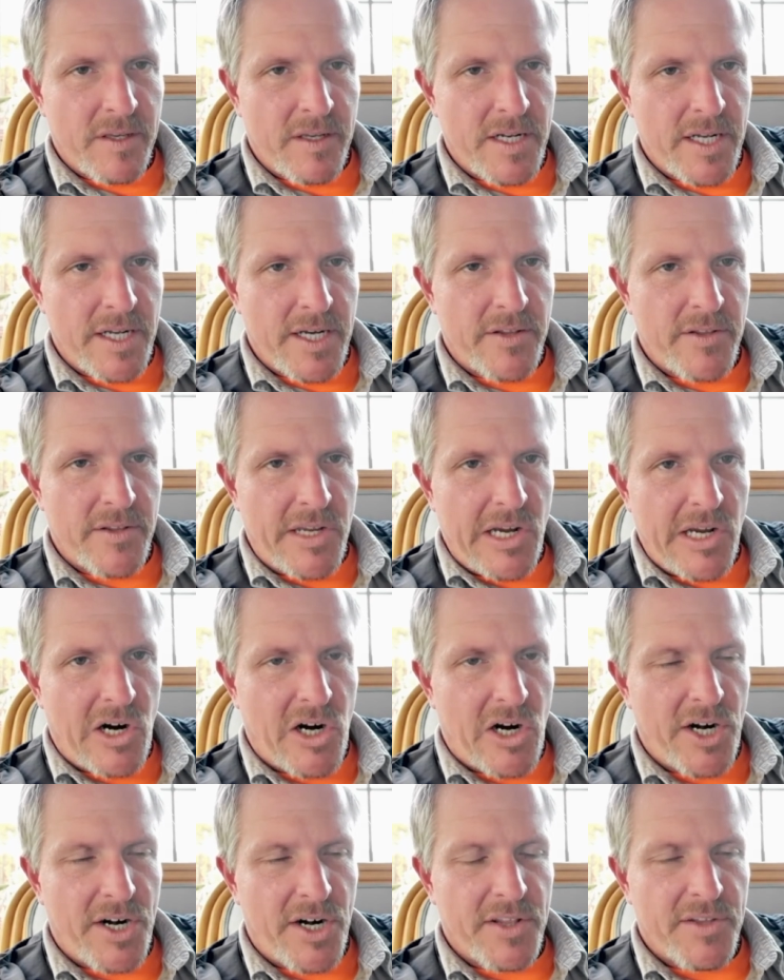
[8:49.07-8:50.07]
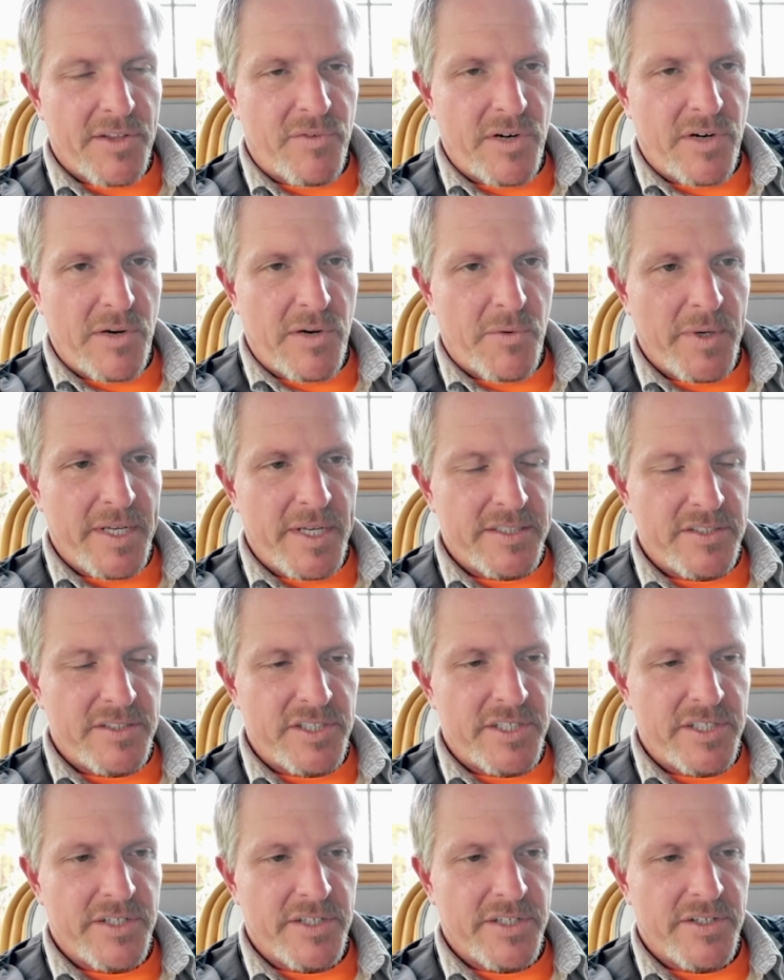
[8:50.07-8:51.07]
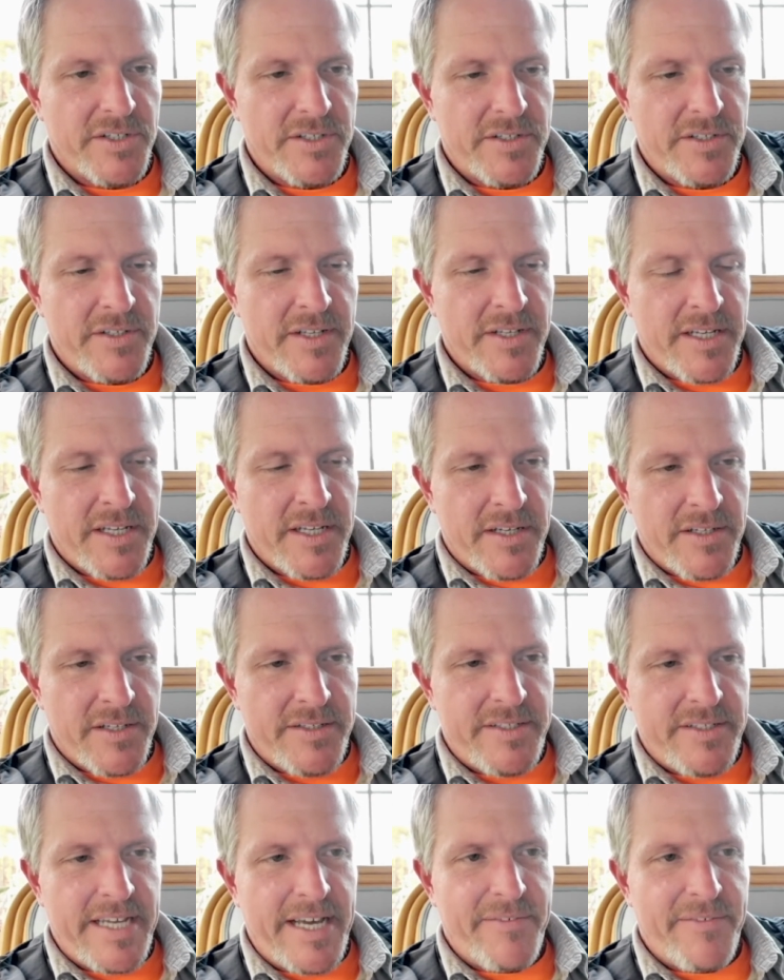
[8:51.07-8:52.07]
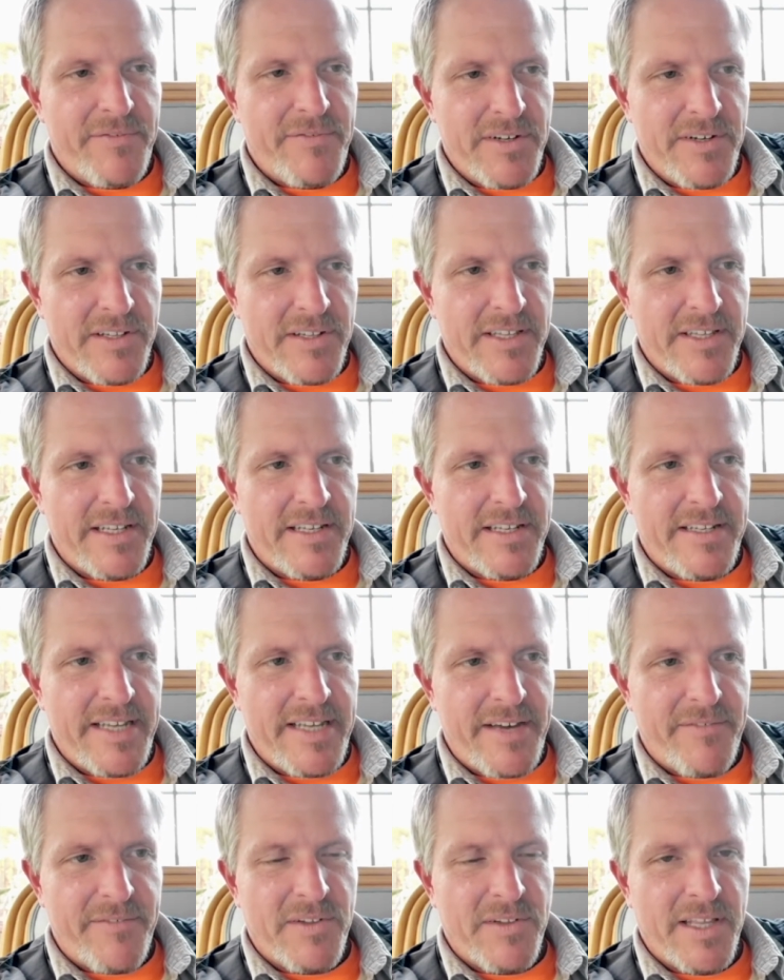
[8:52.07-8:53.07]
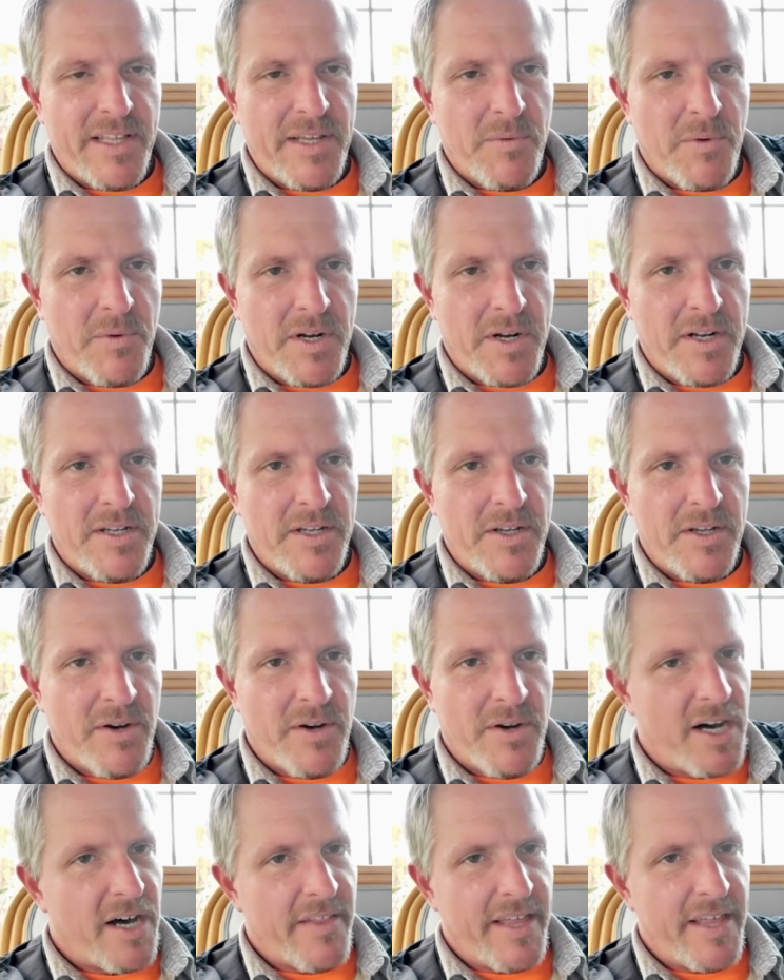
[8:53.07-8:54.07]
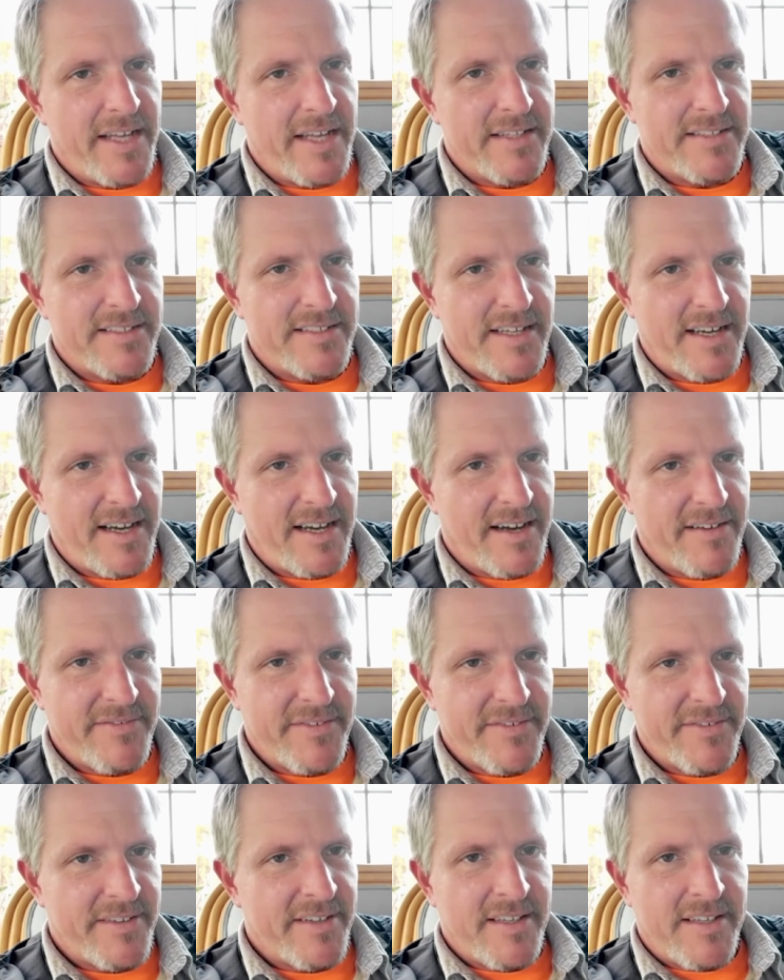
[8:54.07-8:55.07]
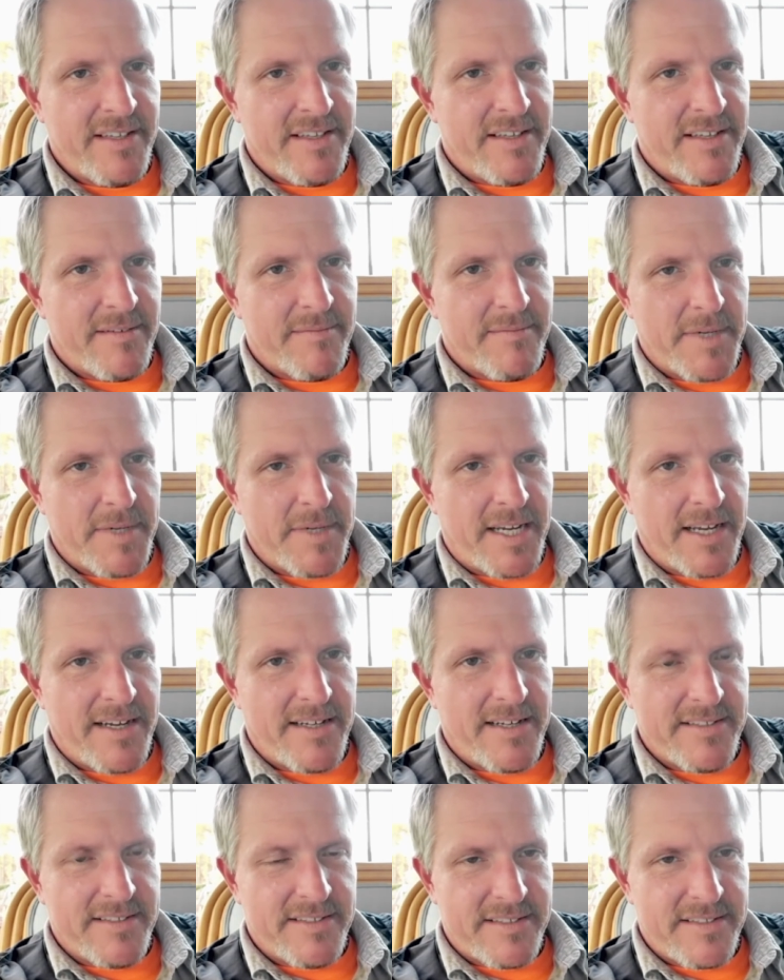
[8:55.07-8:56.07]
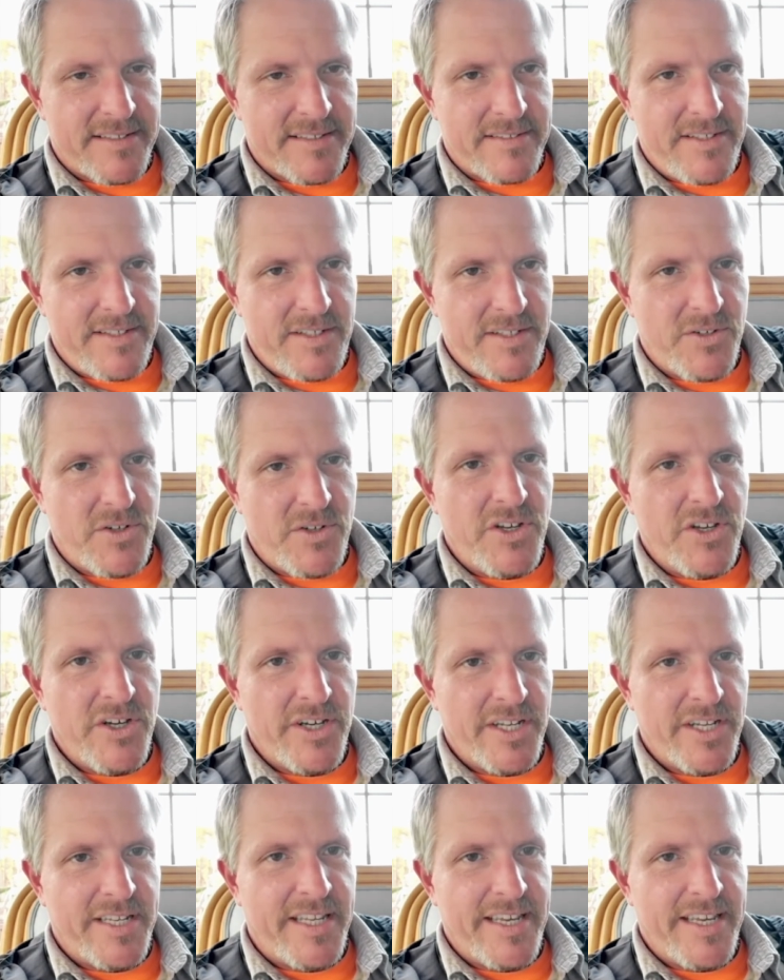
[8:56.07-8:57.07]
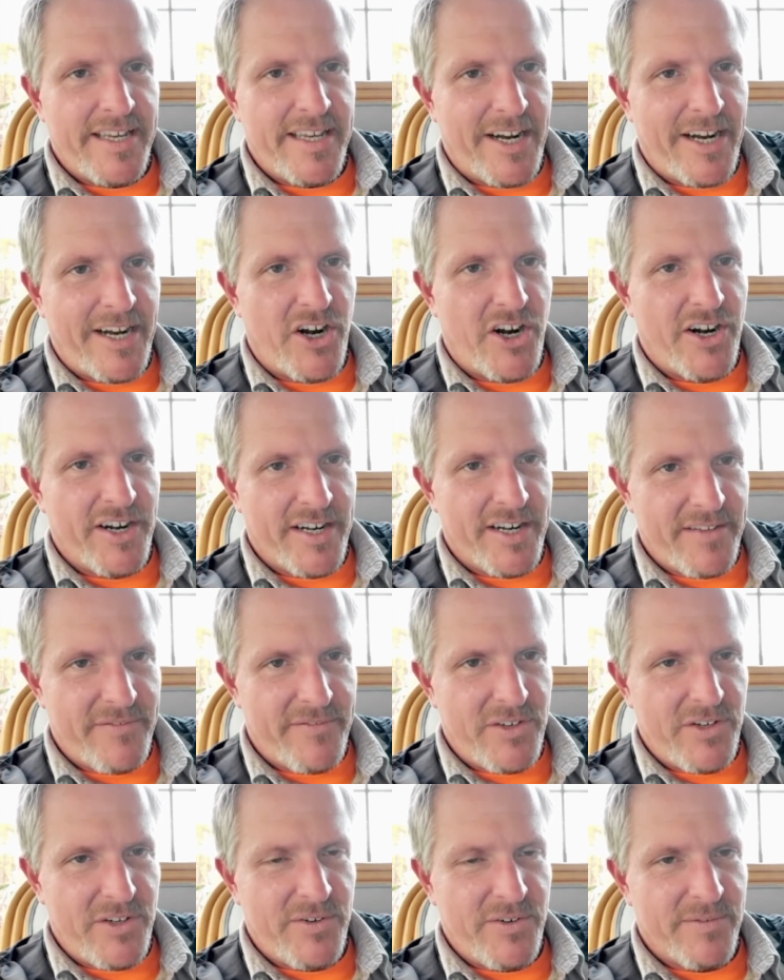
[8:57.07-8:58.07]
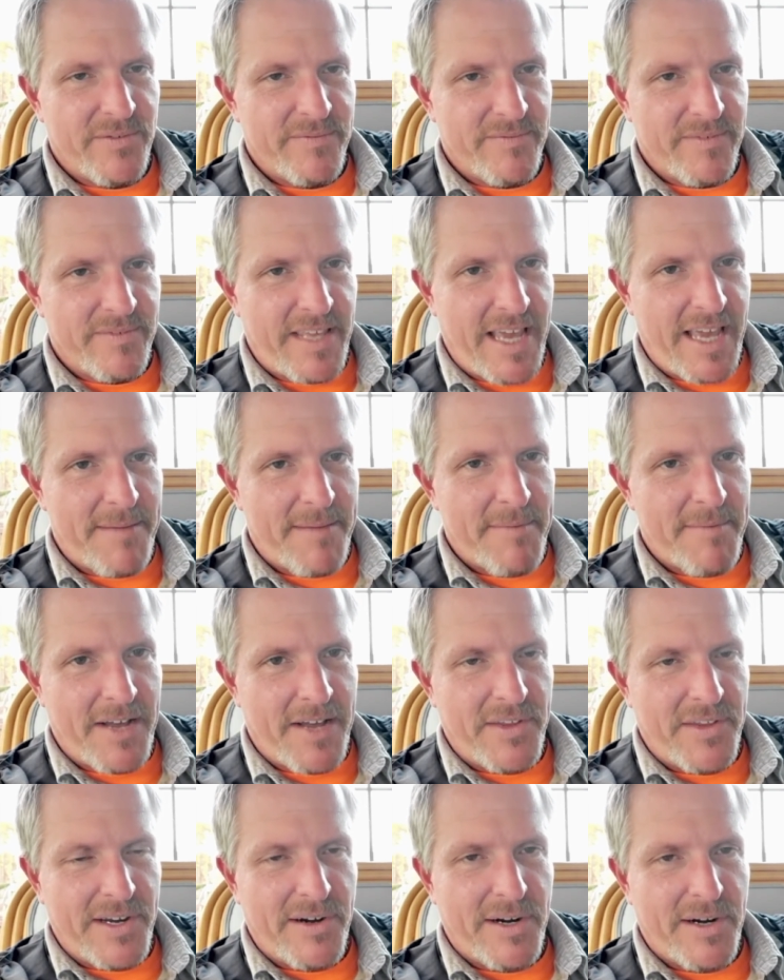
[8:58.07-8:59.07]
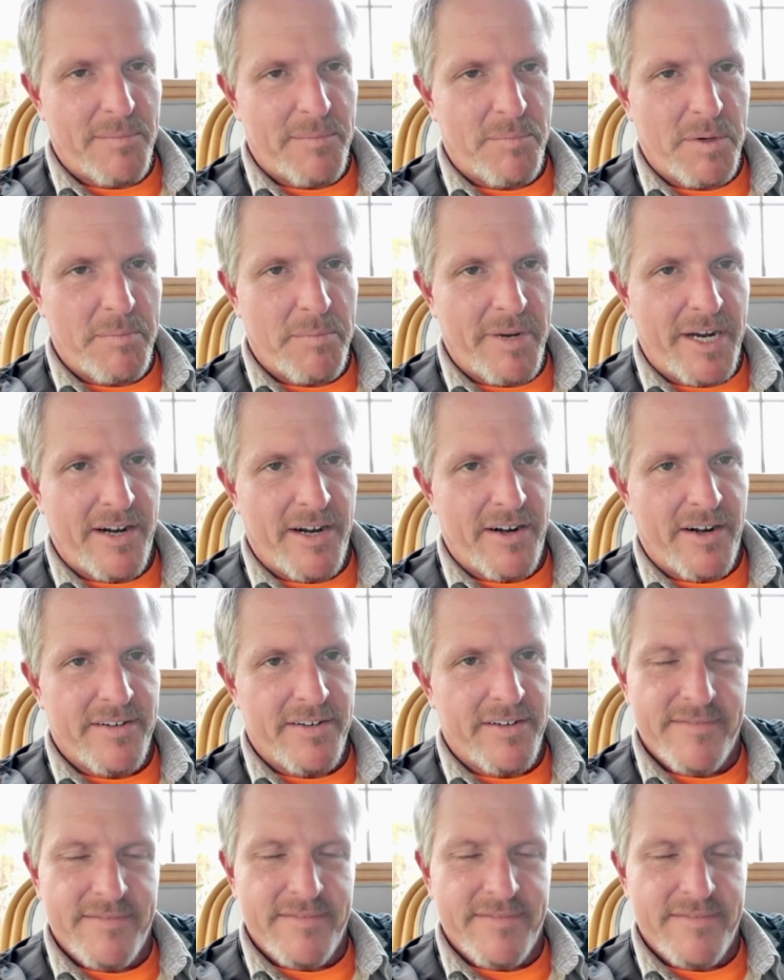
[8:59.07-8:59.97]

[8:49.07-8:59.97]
The guard on the front windshield. Definitely want to do all that stuff because you could get hurt if you came out there unprepared.